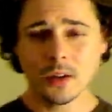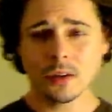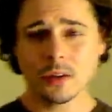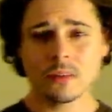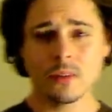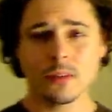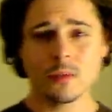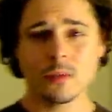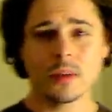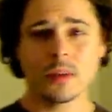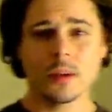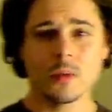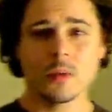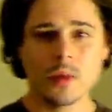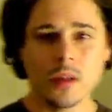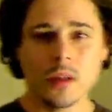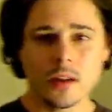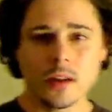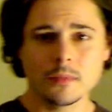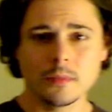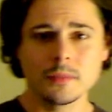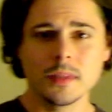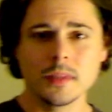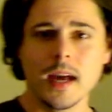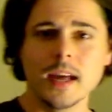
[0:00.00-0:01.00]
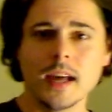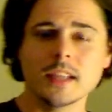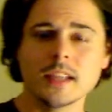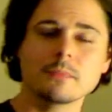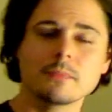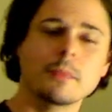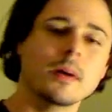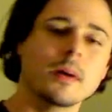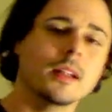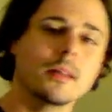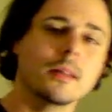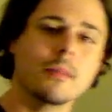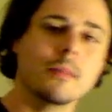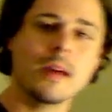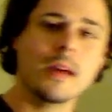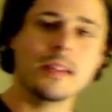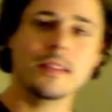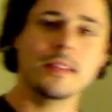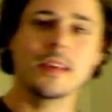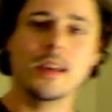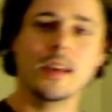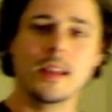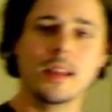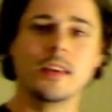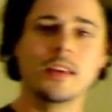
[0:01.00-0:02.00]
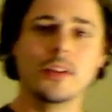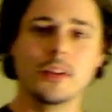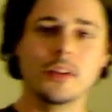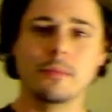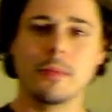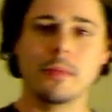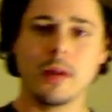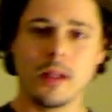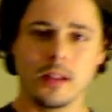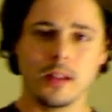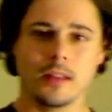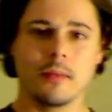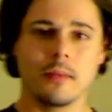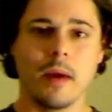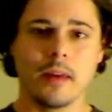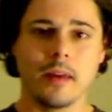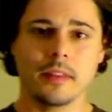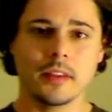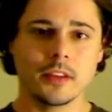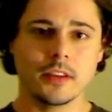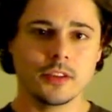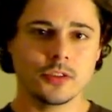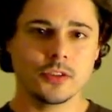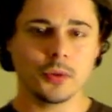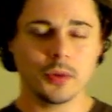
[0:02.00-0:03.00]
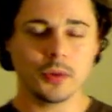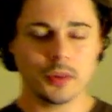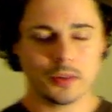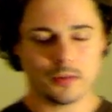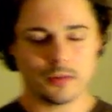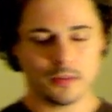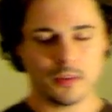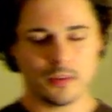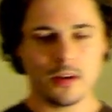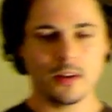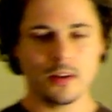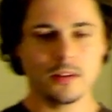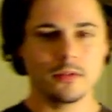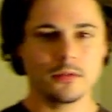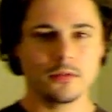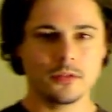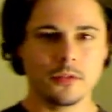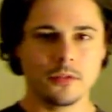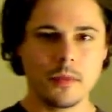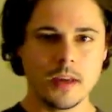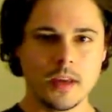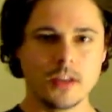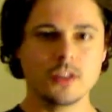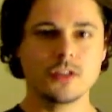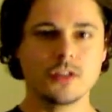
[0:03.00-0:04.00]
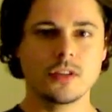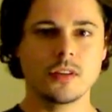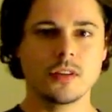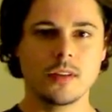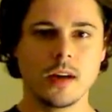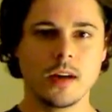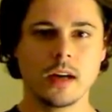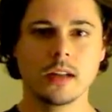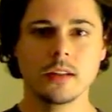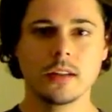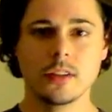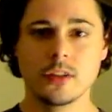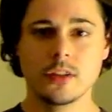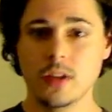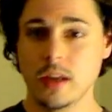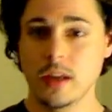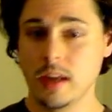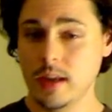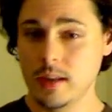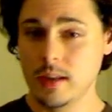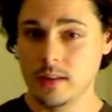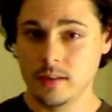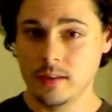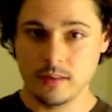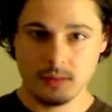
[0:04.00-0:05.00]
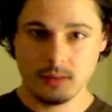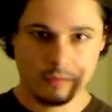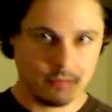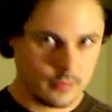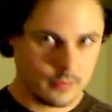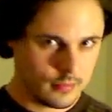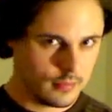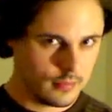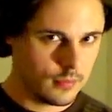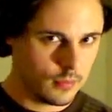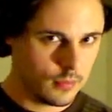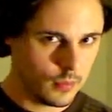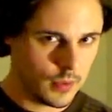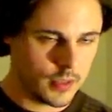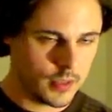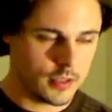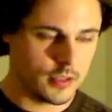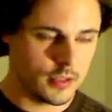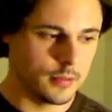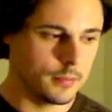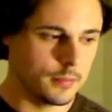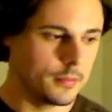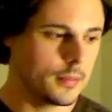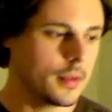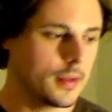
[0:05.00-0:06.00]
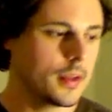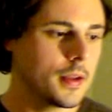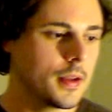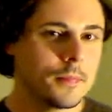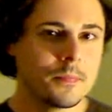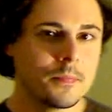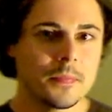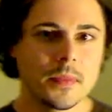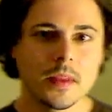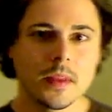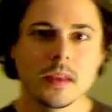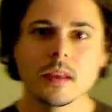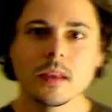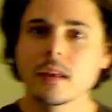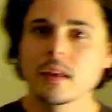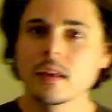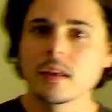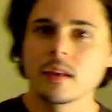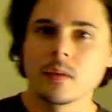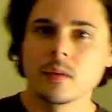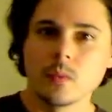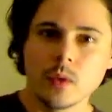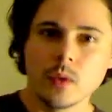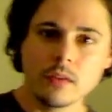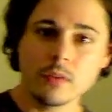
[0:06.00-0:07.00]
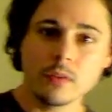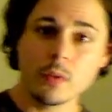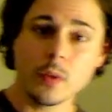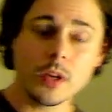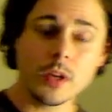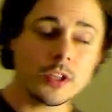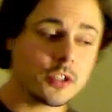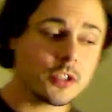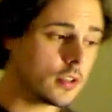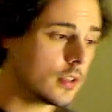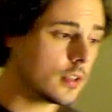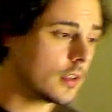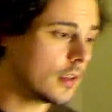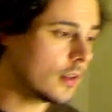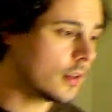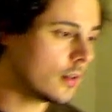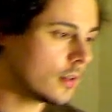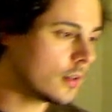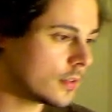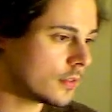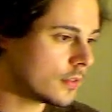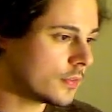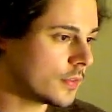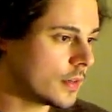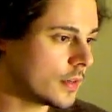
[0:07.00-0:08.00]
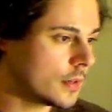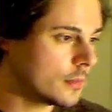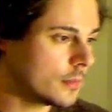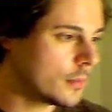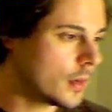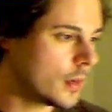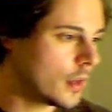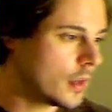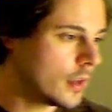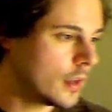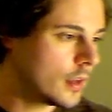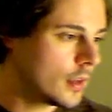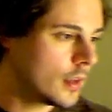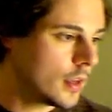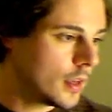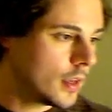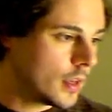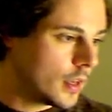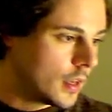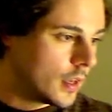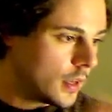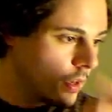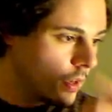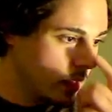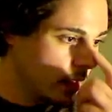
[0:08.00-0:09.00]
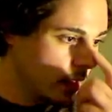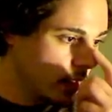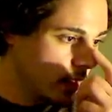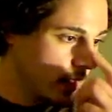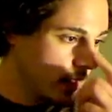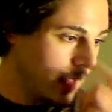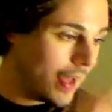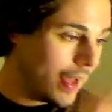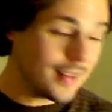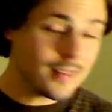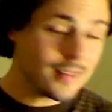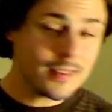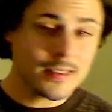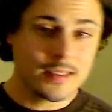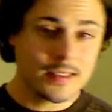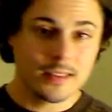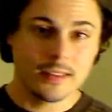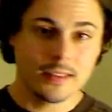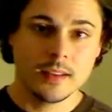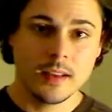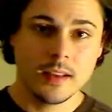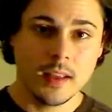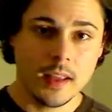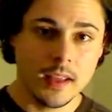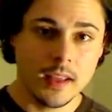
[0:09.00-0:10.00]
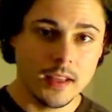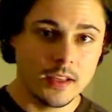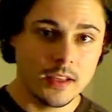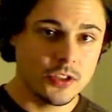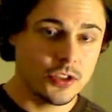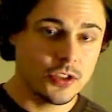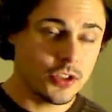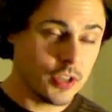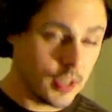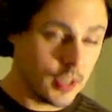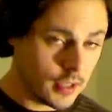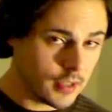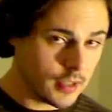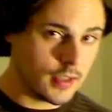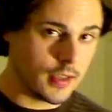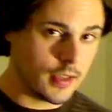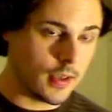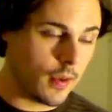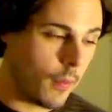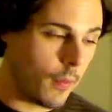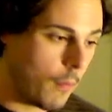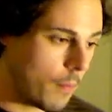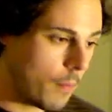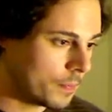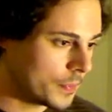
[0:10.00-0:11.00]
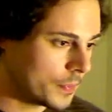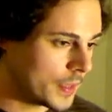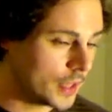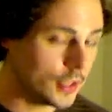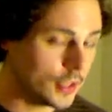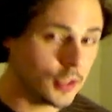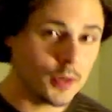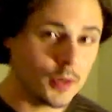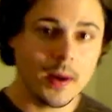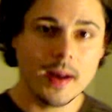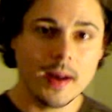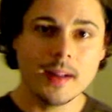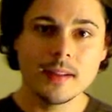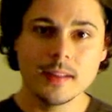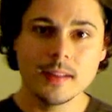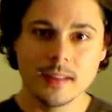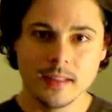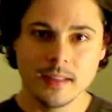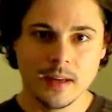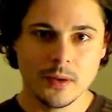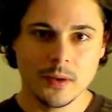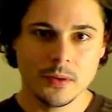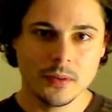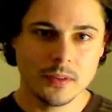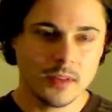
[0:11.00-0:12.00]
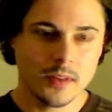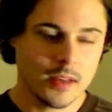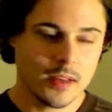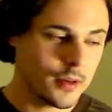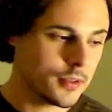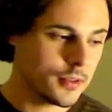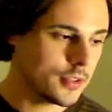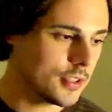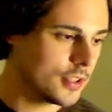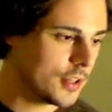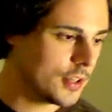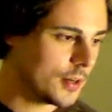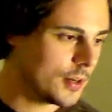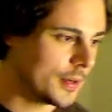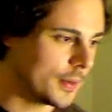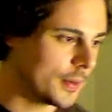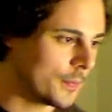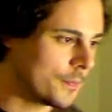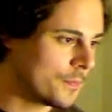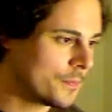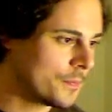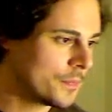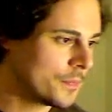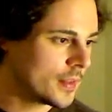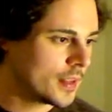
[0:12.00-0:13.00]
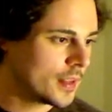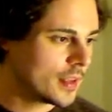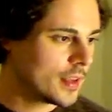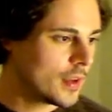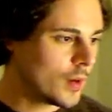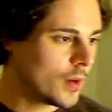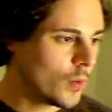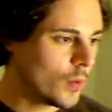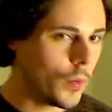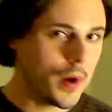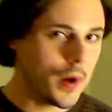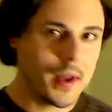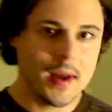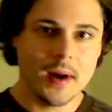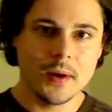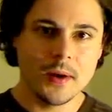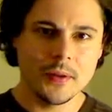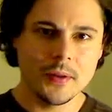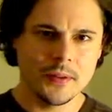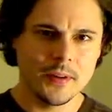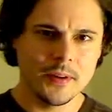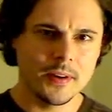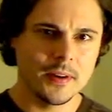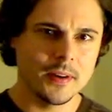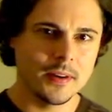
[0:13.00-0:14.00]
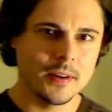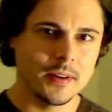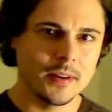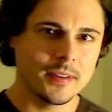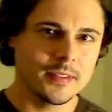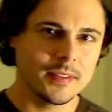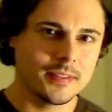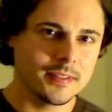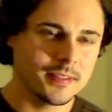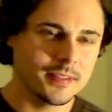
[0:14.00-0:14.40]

everyone, and welcome to AskPolymathGeddy, your polymathic source for all information, knowledge, and wisdom. We have a question here. It's from Alan in Chile. Hello, Alan. How's it going? Way out there.